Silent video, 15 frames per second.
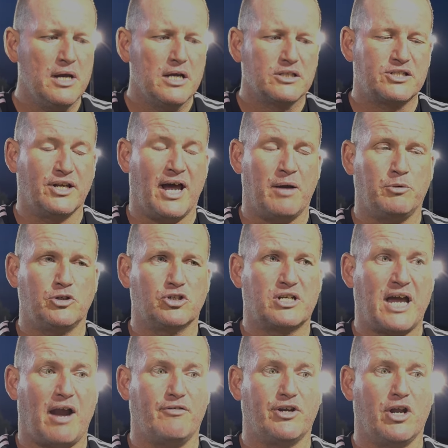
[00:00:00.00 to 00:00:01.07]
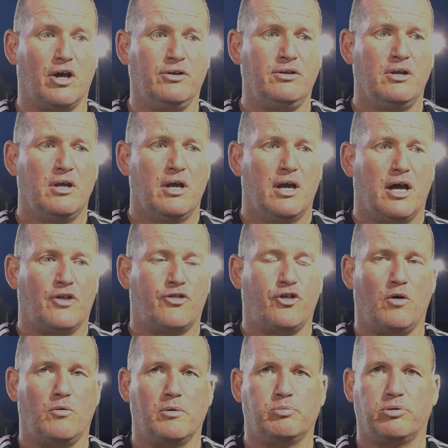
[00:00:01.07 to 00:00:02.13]
Tonight we just carried on. I
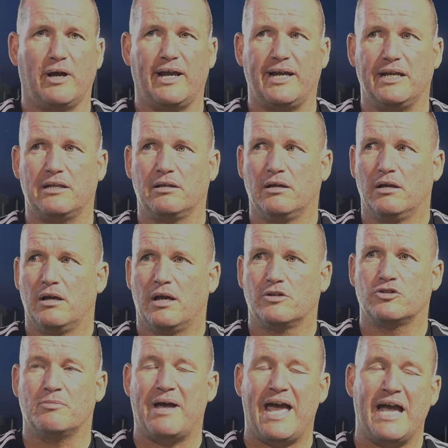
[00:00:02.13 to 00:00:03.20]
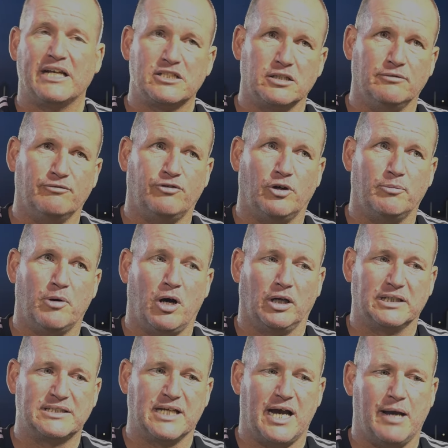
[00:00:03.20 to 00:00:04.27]
thought we played some excellent football
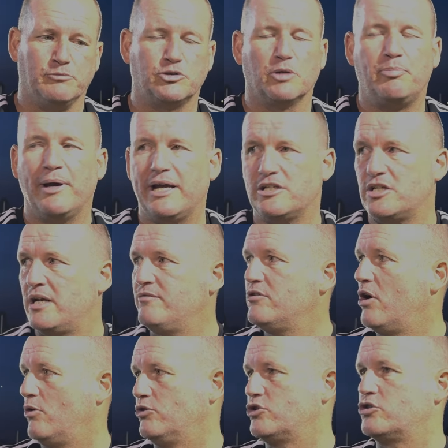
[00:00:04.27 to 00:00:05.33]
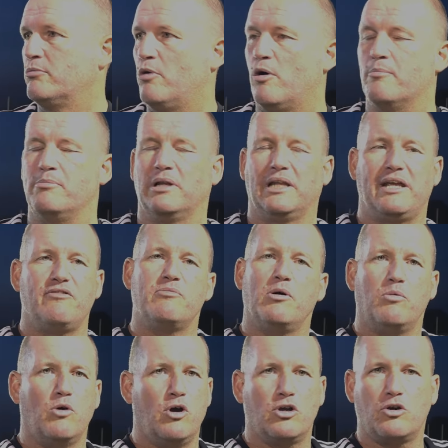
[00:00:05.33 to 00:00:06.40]
at times. The pitch, even though there's some unbelievable
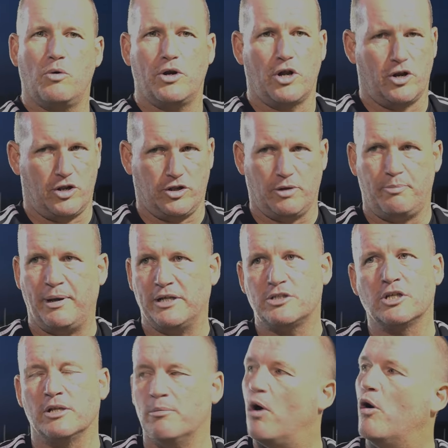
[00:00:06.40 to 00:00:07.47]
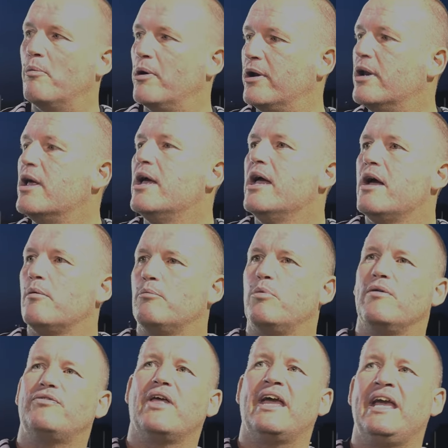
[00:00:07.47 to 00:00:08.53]
work going on the pitch at the moment,
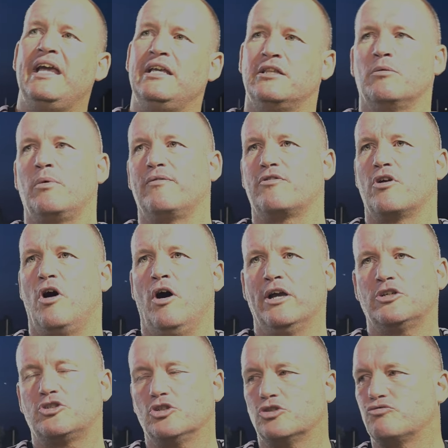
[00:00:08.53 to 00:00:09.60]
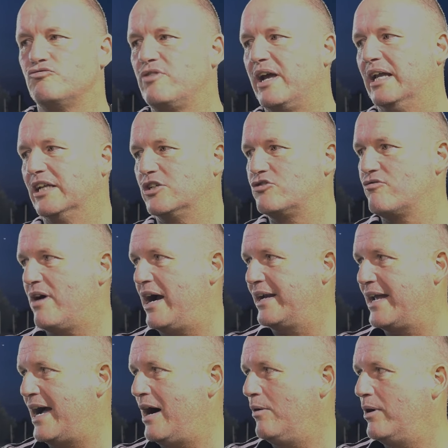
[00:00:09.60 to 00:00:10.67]
with the heat that we've got, it's just really dried
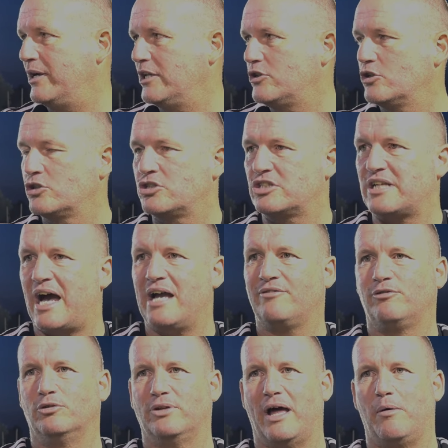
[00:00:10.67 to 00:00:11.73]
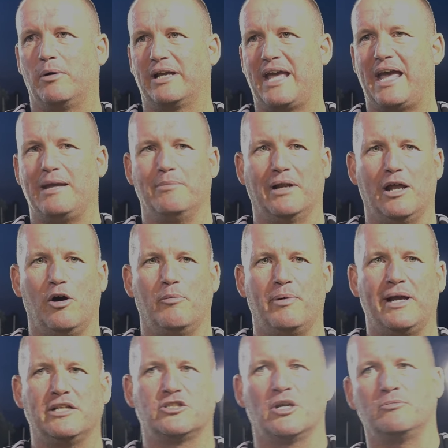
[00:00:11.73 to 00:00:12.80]
it out, and it just stifled our game a little
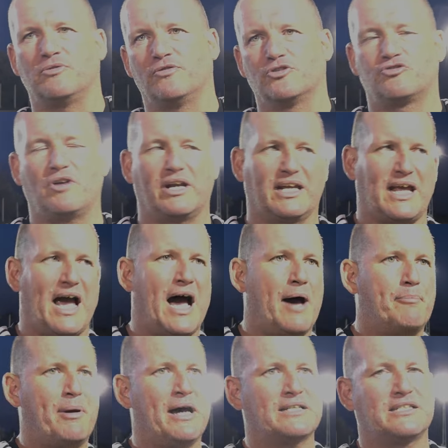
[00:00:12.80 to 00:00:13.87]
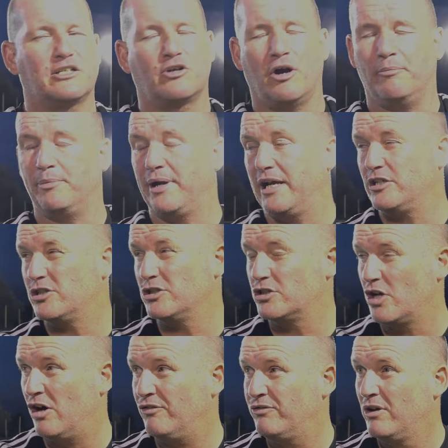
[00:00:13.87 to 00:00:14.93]
bit in terms of us trying to get our passing combinations off.